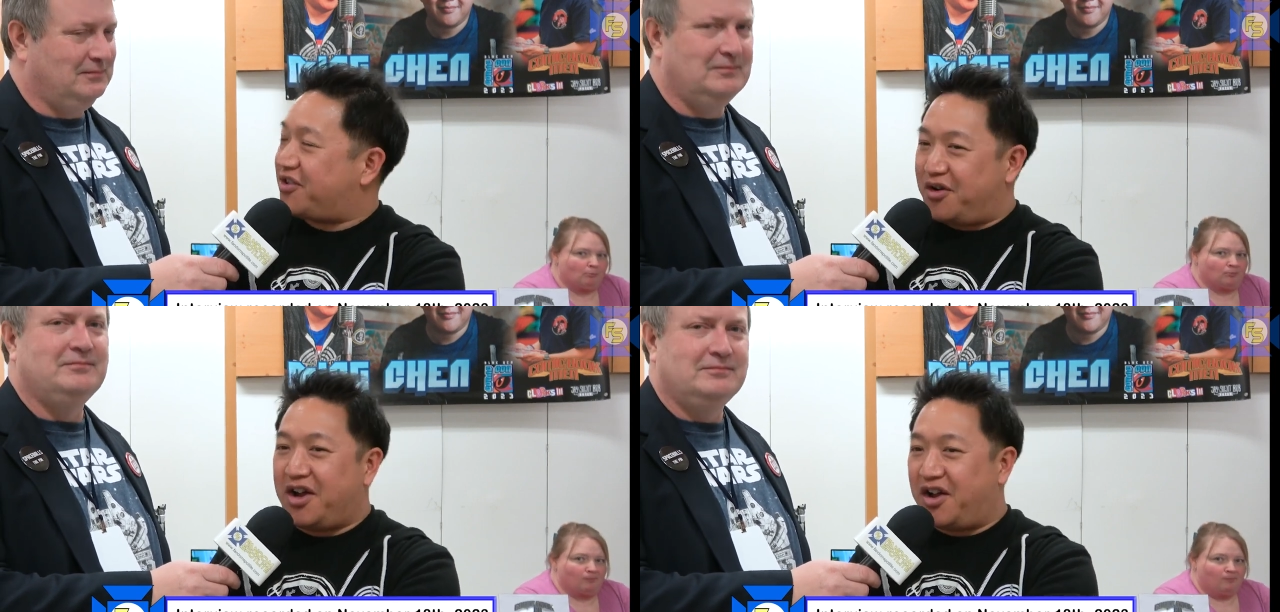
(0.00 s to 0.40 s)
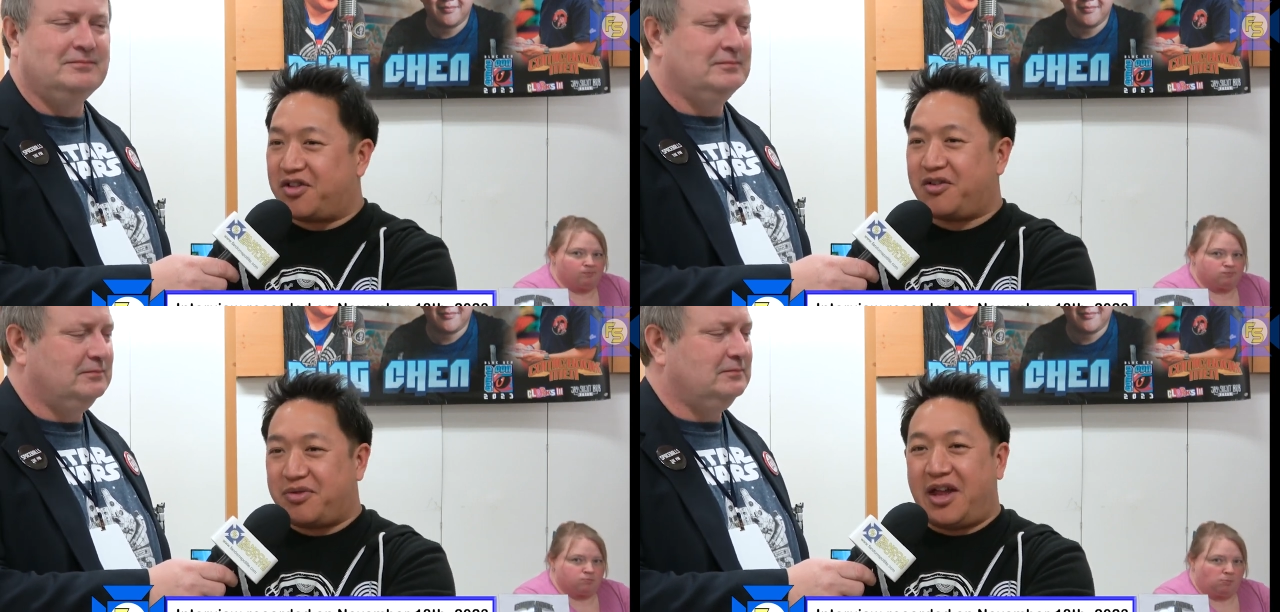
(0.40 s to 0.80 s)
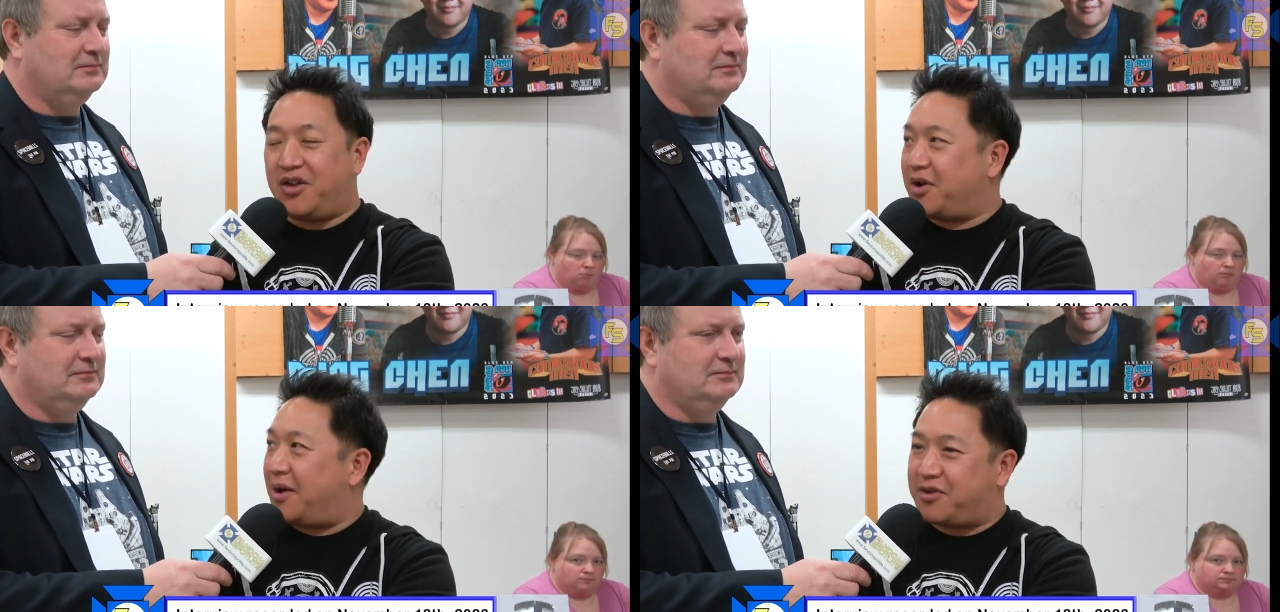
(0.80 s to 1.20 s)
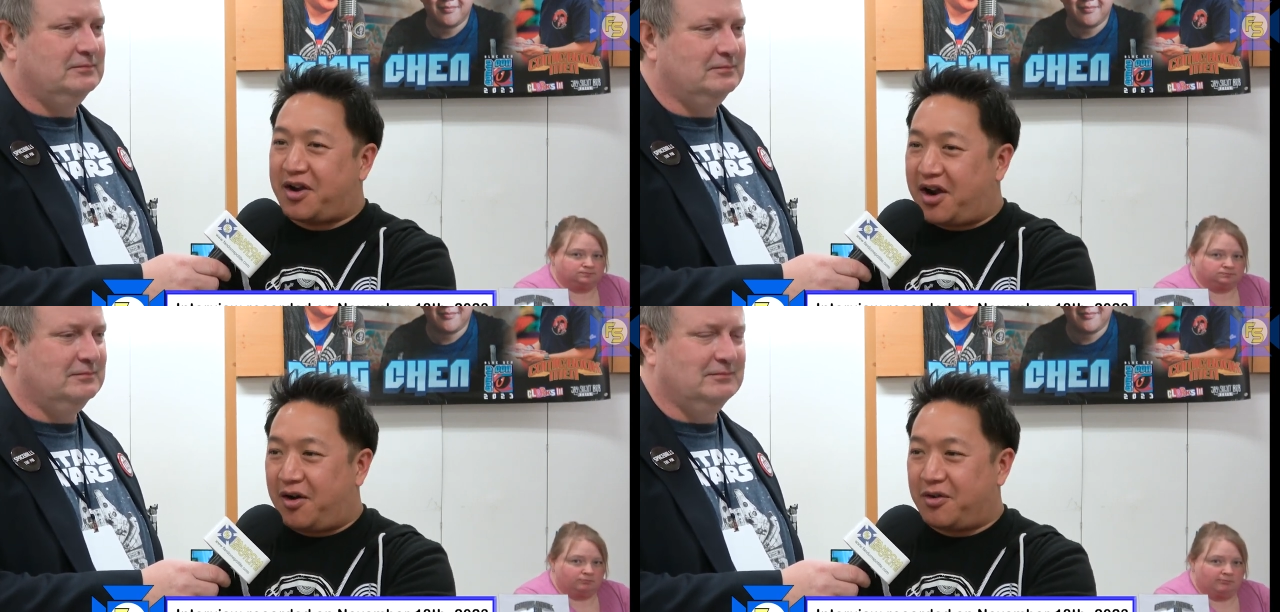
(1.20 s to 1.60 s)
Speaker 1: So yes, thank you, Captain
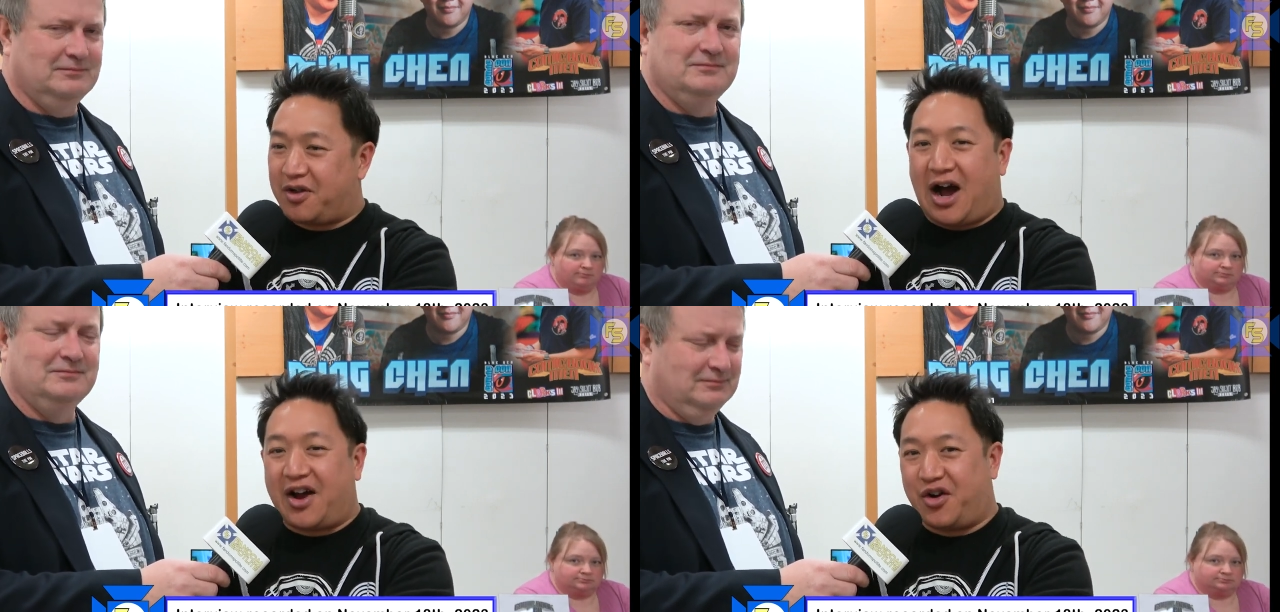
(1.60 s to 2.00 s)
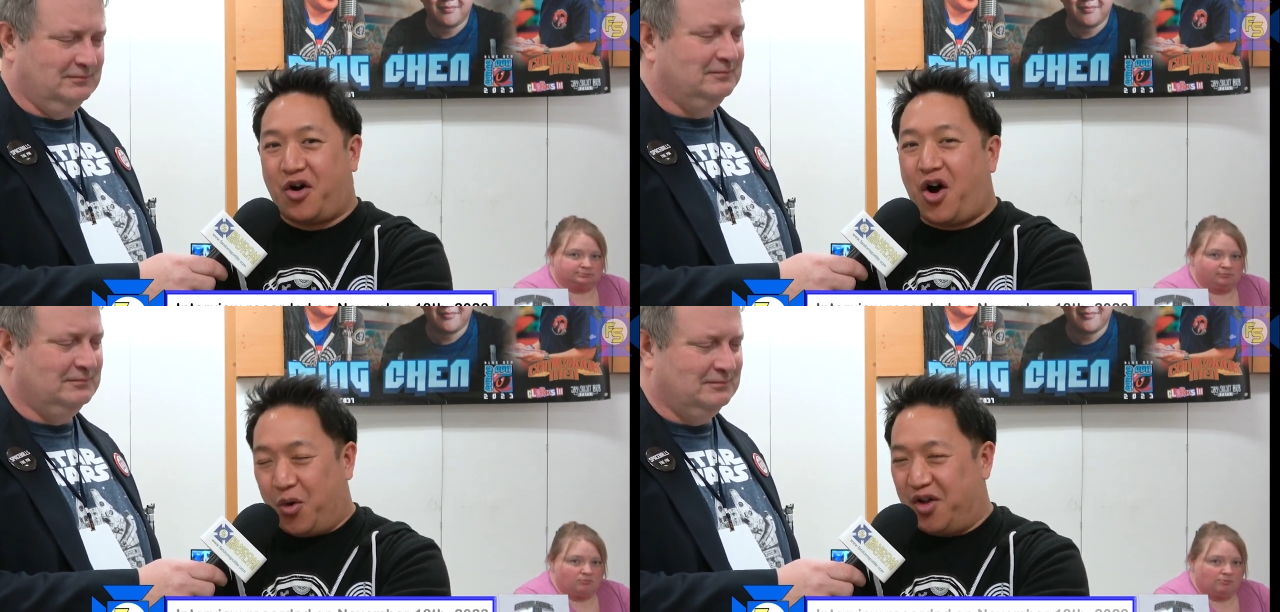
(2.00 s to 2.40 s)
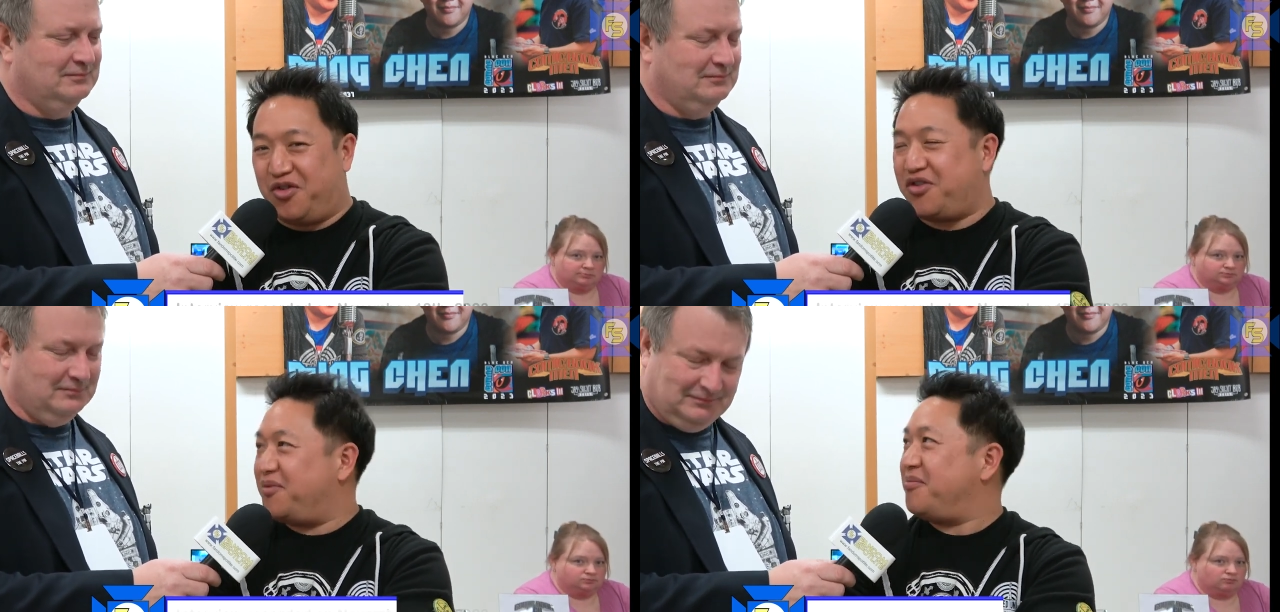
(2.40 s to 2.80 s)
Kyle. It's an honor, always.